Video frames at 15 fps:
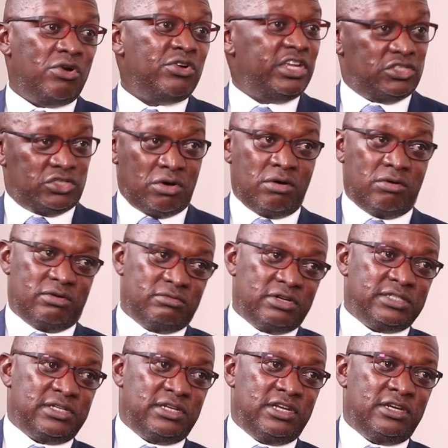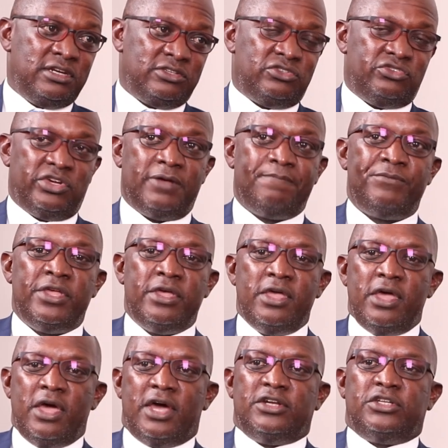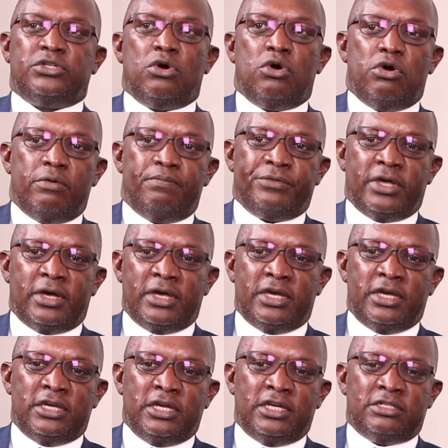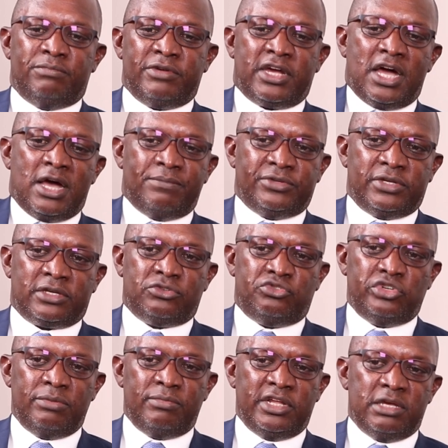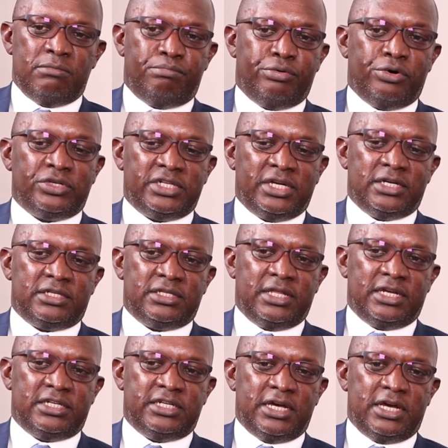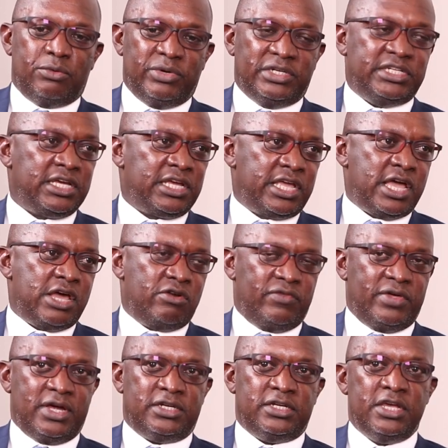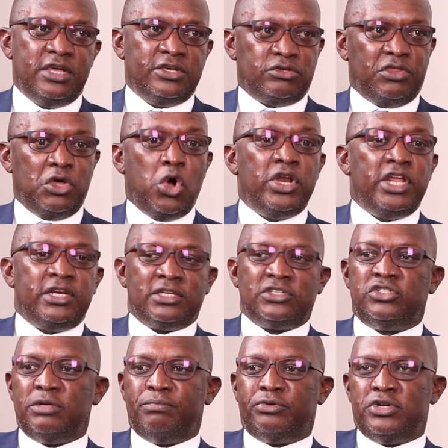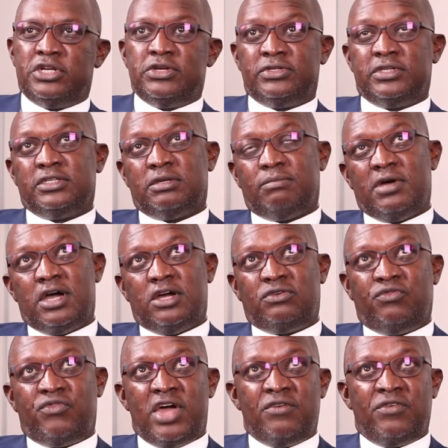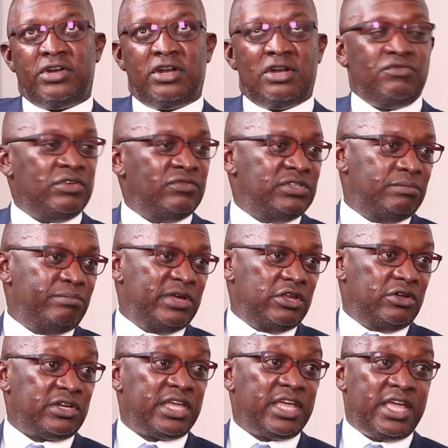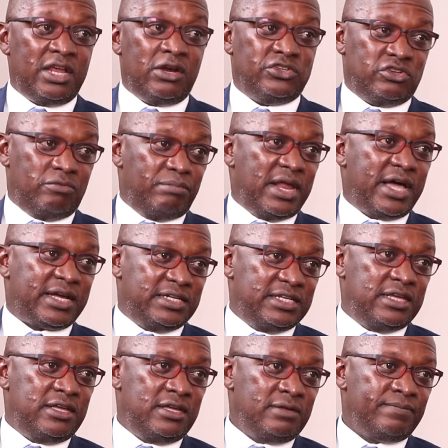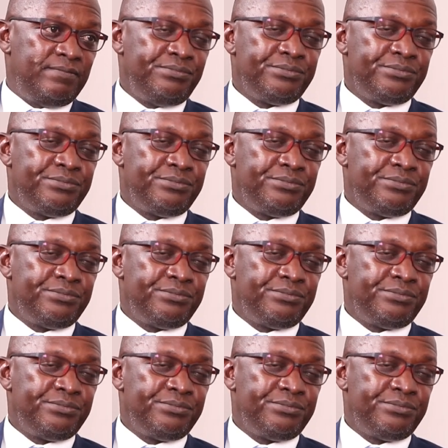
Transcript: on mm-hmm. its own as an mm-hmm. industry. And so uh, it, it, becomes extremely important that uh, we take care of that. So the whole industry produces about 550 million kilos of black tea.